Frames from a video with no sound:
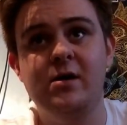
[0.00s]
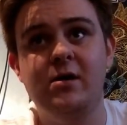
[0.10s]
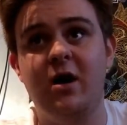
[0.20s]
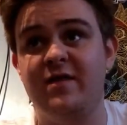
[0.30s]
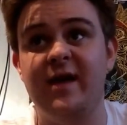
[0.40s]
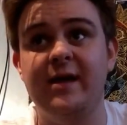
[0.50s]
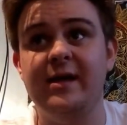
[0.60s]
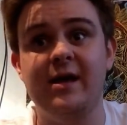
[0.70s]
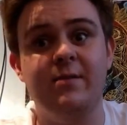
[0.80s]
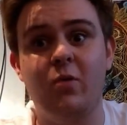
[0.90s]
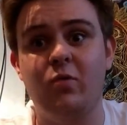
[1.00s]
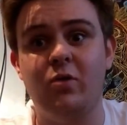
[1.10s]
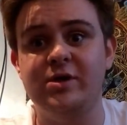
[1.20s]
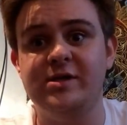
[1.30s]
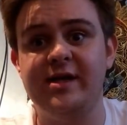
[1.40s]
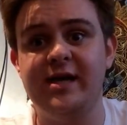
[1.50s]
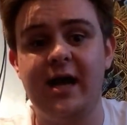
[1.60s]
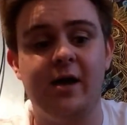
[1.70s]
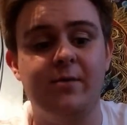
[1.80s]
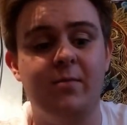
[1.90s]
I think, in all honesty,
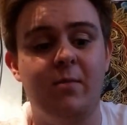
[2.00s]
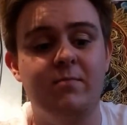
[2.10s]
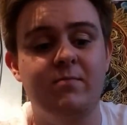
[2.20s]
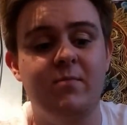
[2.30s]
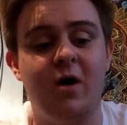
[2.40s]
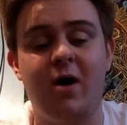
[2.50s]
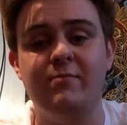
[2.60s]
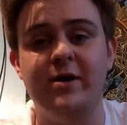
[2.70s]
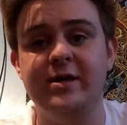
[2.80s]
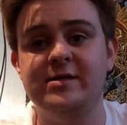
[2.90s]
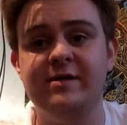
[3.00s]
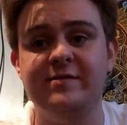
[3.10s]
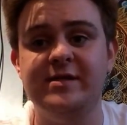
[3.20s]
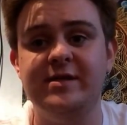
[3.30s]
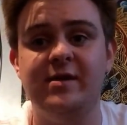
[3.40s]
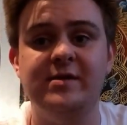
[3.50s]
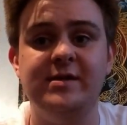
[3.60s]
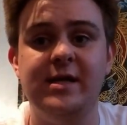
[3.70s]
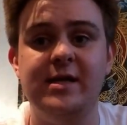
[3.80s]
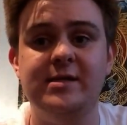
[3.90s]
I'm running a
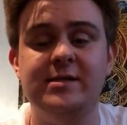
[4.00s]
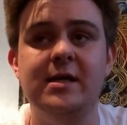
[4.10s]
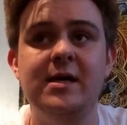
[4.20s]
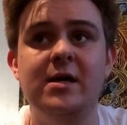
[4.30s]
70/30 in this.